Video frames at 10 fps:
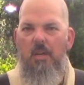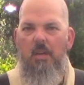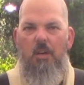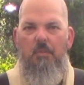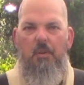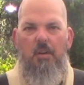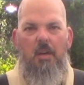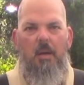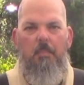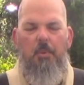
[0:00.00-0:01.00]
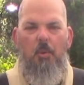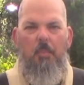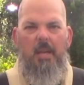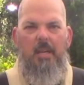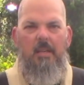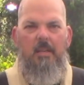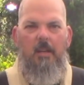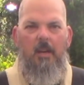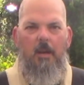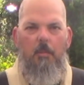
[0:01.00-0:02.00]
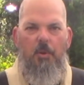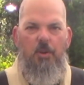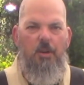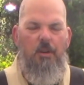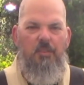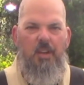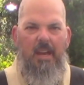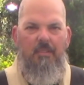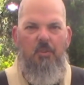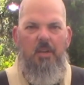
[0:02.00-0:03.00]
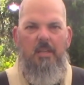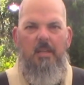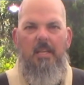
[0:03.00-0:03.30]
over a propane burner if you have one,